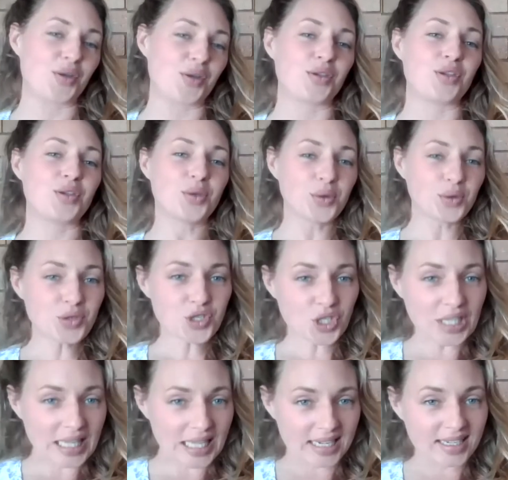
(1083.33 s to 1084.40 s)

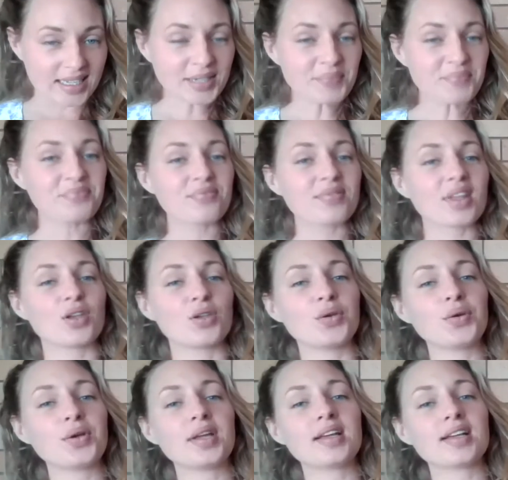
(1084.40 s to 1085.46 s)
Usually
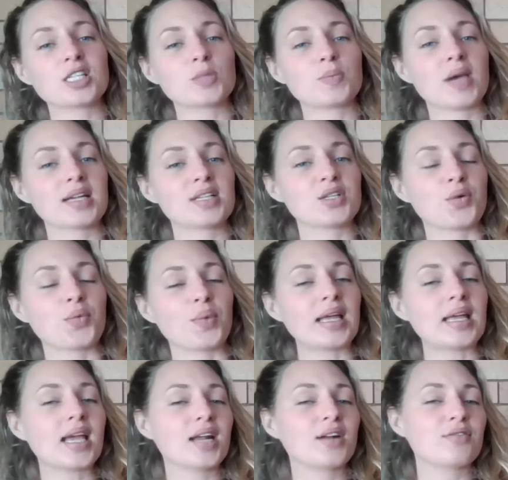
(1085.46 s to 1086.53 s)
you can expect a
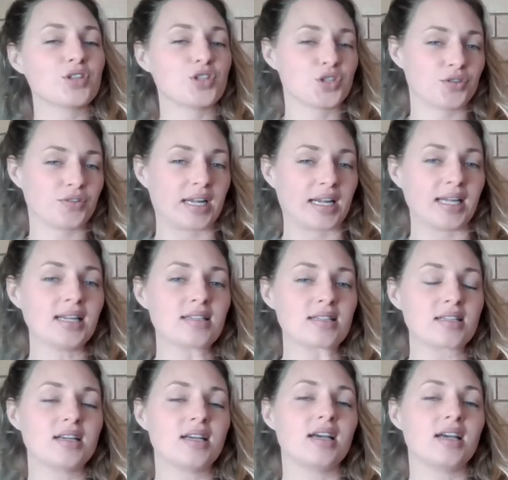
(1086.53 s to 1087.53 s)
weekend retreat,